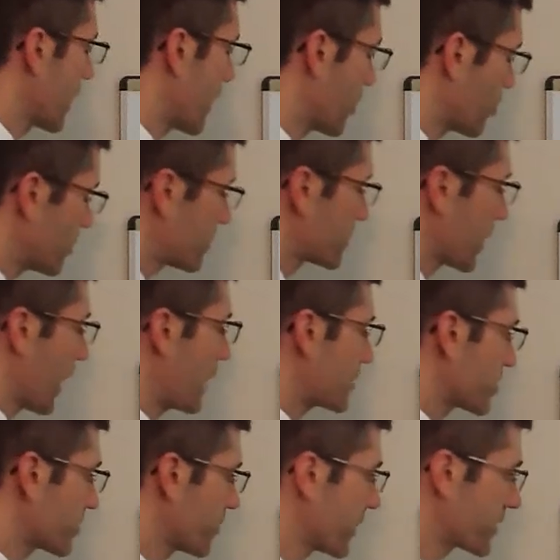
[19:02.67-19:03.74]
Oops, I
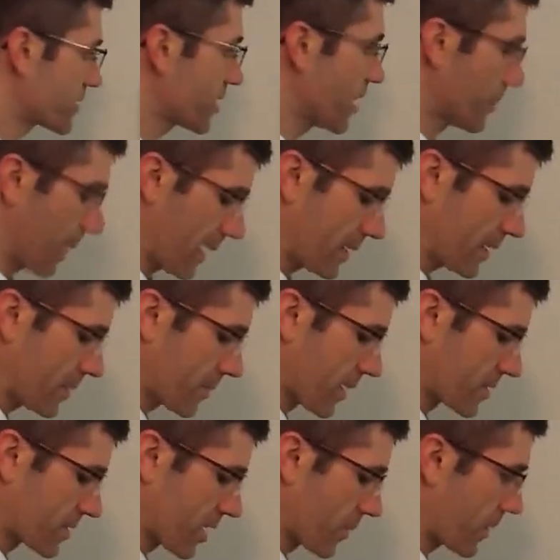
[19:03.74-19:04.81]
just messed up. I did
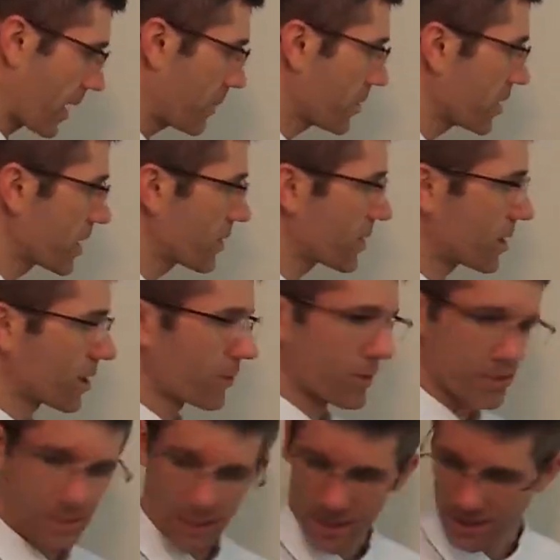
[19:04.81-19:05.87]
mess up, but I'm going to leave it there for a
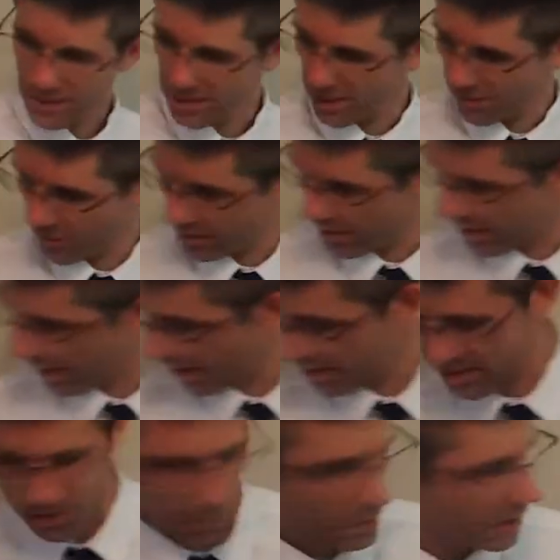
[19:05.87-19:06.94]
second and see if you can
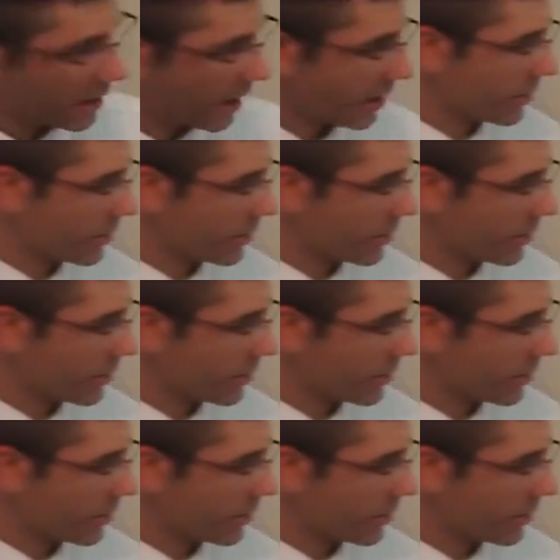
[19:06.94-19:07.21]
catch it while I